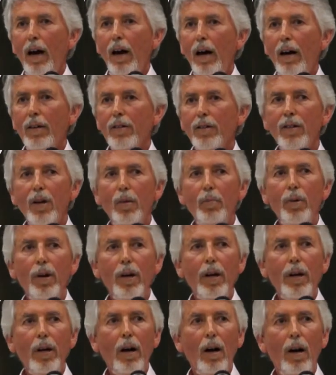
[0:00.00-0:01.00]
a
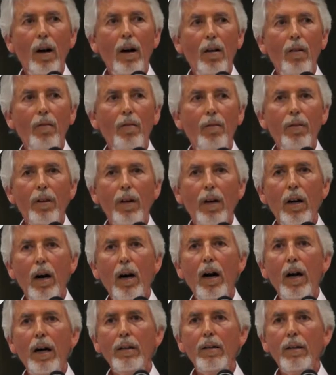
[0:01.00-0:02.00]
summary of the
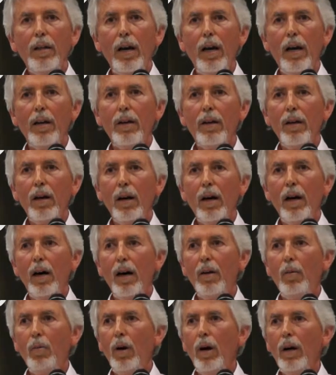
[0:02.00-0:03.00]
content,
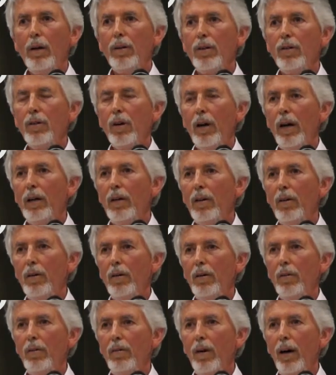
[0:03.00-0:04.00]
I want to try
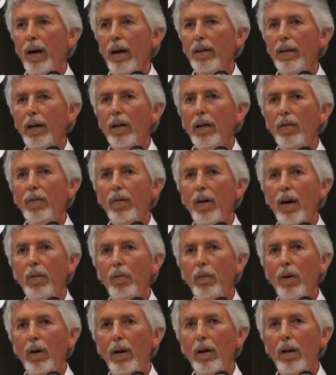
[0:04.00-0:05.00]
to identify
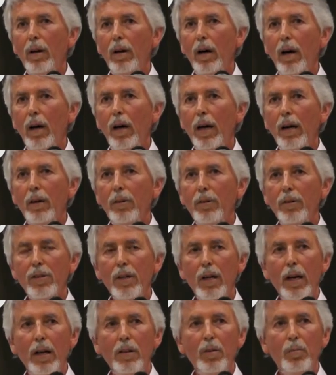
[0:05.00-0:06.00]
what I
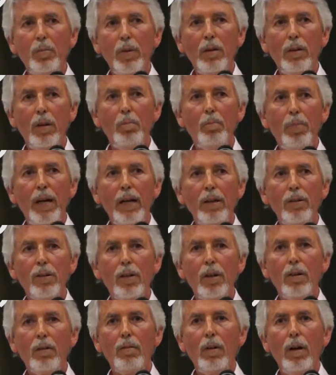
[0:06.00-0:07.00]
understand to be the
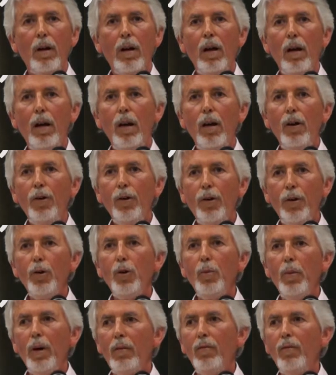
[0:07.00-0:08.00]
basic
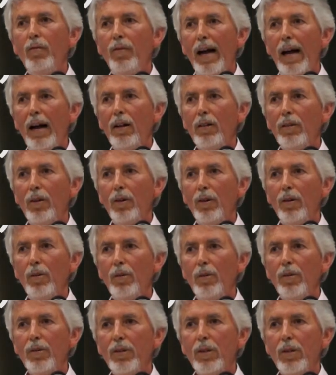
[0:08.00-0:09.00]
human
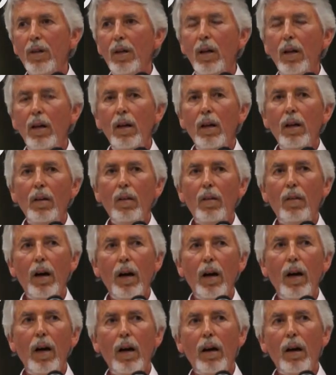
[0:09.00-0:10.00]
values
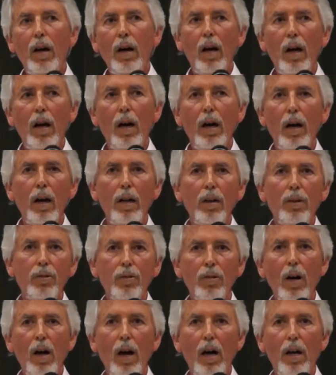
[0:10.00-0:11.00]
that I
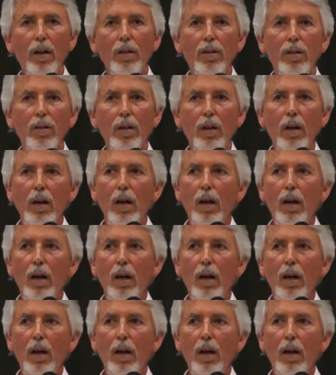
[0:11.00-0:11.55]
trust